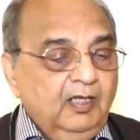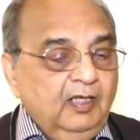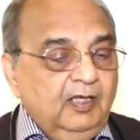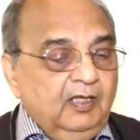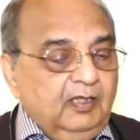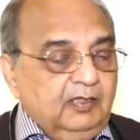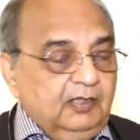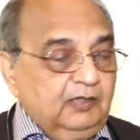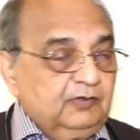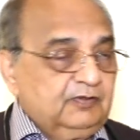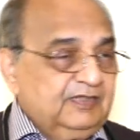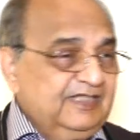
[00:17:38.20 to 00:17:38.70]

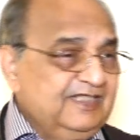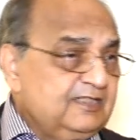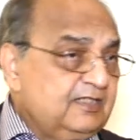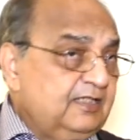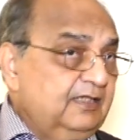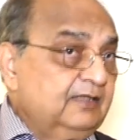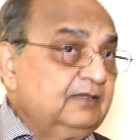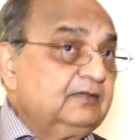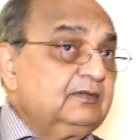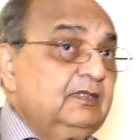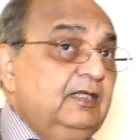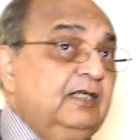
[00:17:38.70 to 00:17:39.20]
Now these
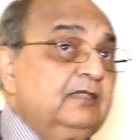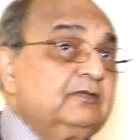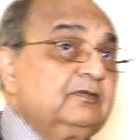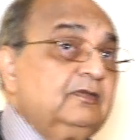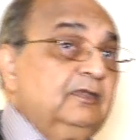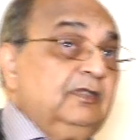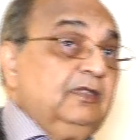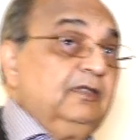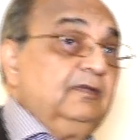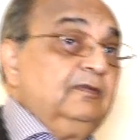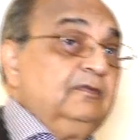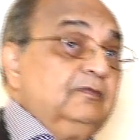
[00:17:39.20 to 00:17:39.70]
things
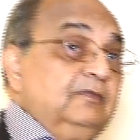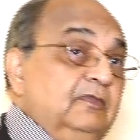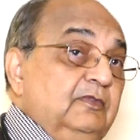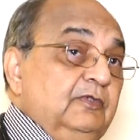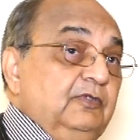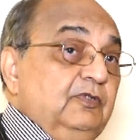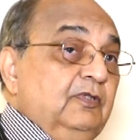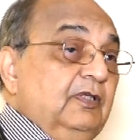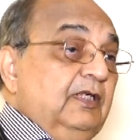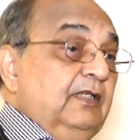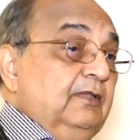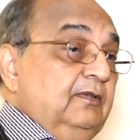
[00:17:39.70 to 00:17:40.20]
actually,
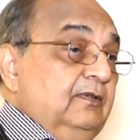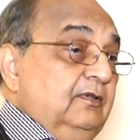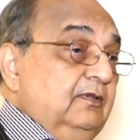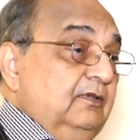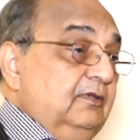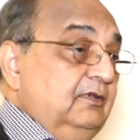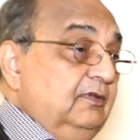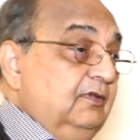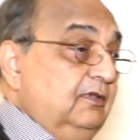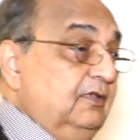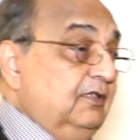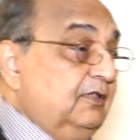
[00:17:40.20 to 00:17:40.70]

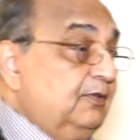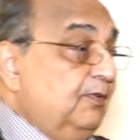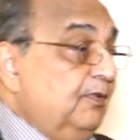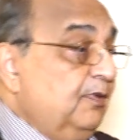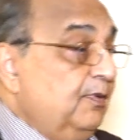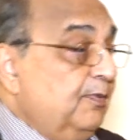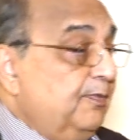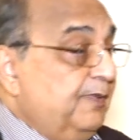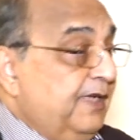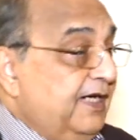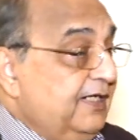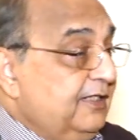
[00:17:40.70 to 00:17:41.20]
it
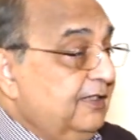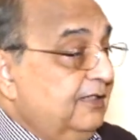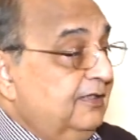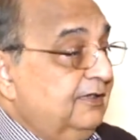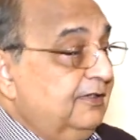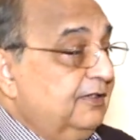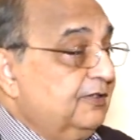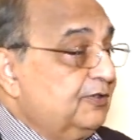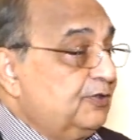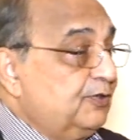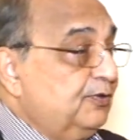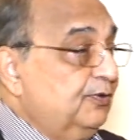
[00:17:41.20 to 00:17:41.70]
will be better
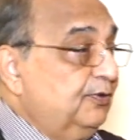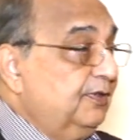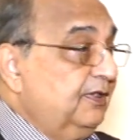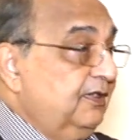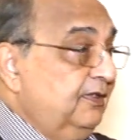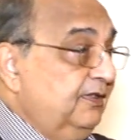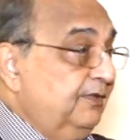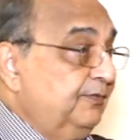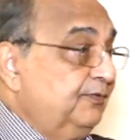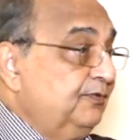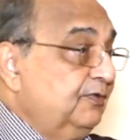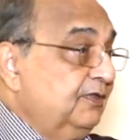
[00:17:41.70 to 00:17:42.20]

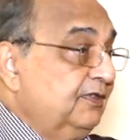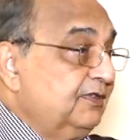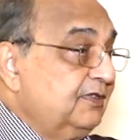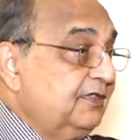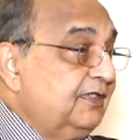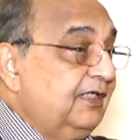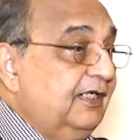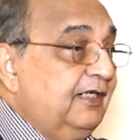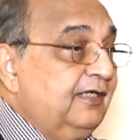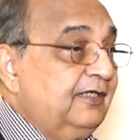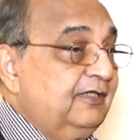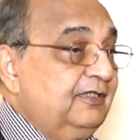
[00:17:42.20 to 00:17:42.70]
understood if you are
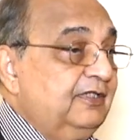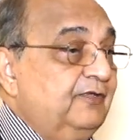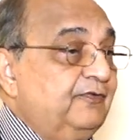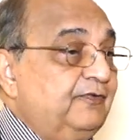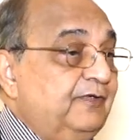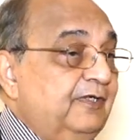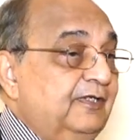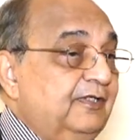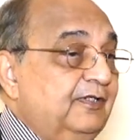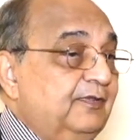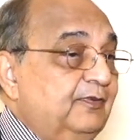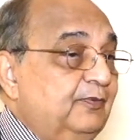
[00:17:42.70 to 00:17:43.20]
standing in
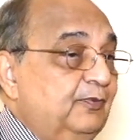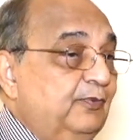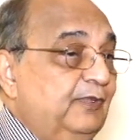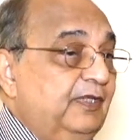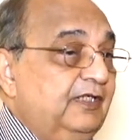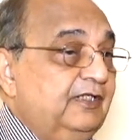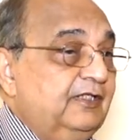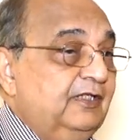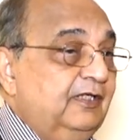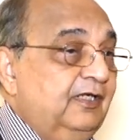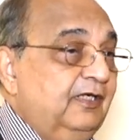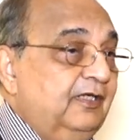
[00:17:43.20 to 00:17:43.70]
front of a
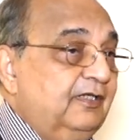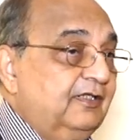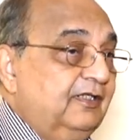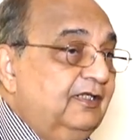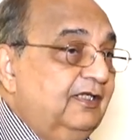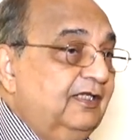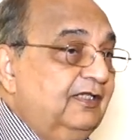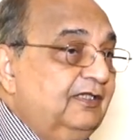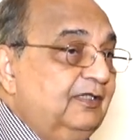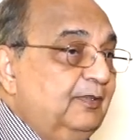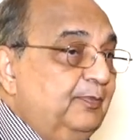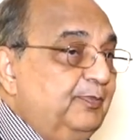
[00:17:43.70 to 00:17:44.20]
ventilator
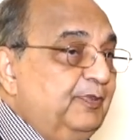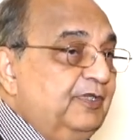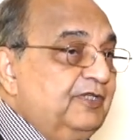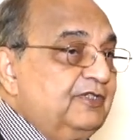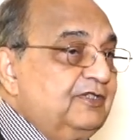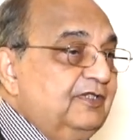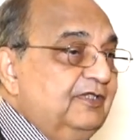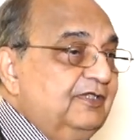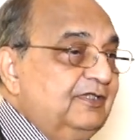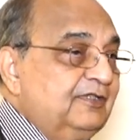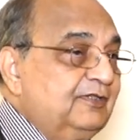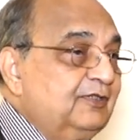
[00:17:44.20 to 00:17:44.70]
and the
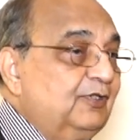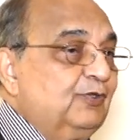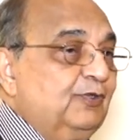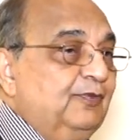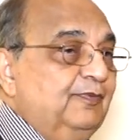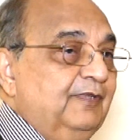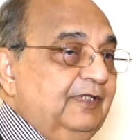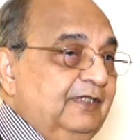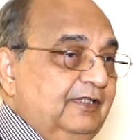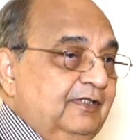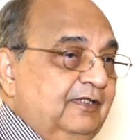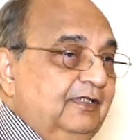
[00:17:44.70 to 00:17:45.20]
patient is on a
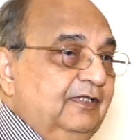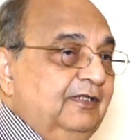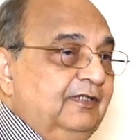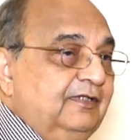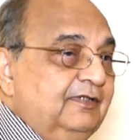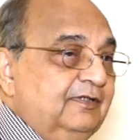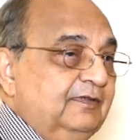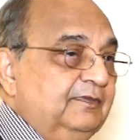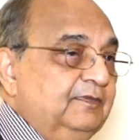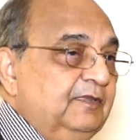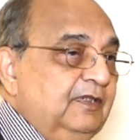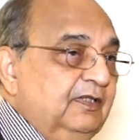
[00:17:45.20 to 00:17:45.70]

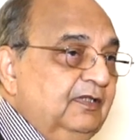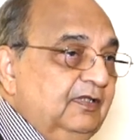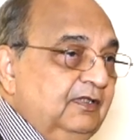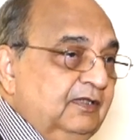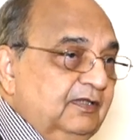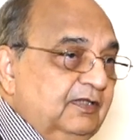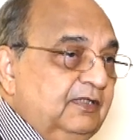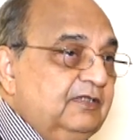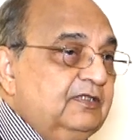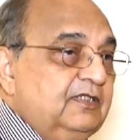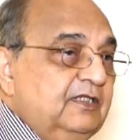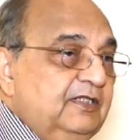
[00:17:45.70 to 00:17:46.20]
ventilator.
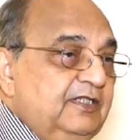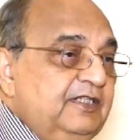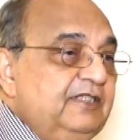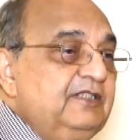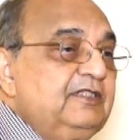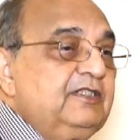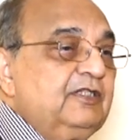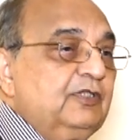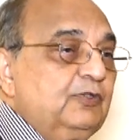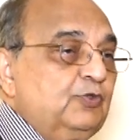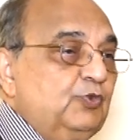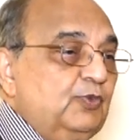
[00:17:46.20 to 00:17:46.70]
It's
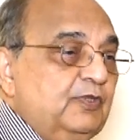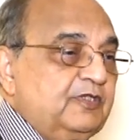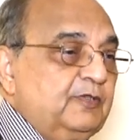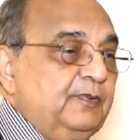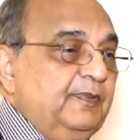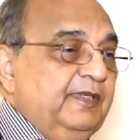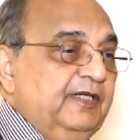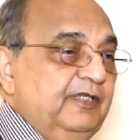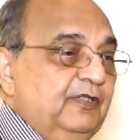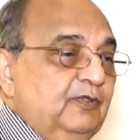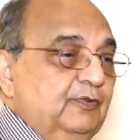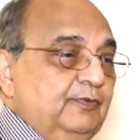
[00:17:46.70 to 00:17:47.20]
easy to
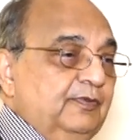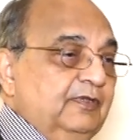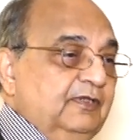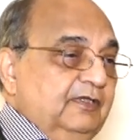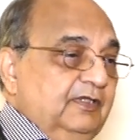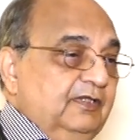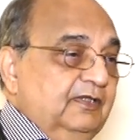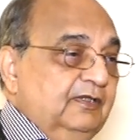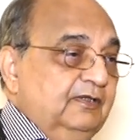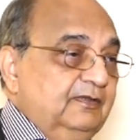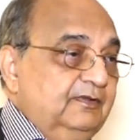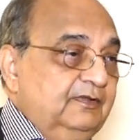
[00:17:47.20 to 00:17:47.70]
explain over
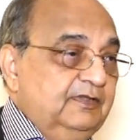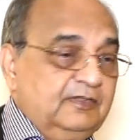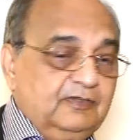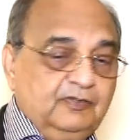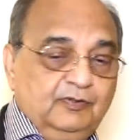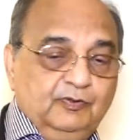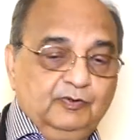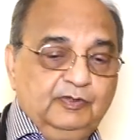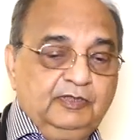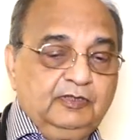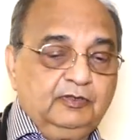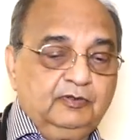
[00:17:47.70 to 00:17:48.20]
there. It's
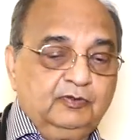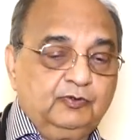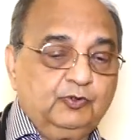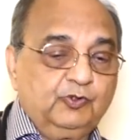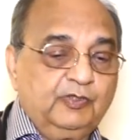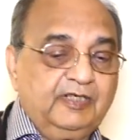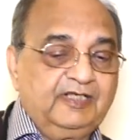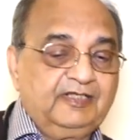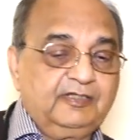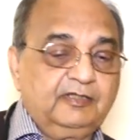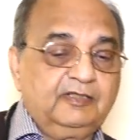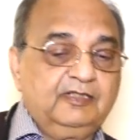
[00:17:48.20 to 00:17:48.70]
only
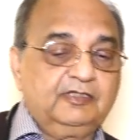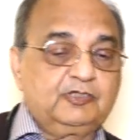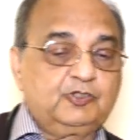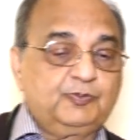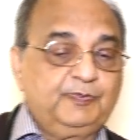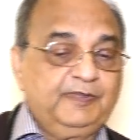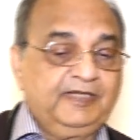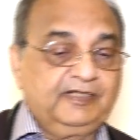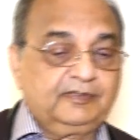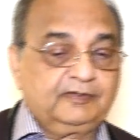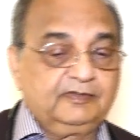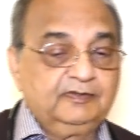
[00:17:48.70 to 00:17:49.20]
theoretical
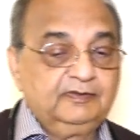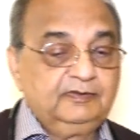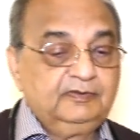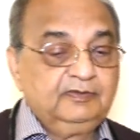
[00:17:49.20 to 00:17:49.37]
aspect.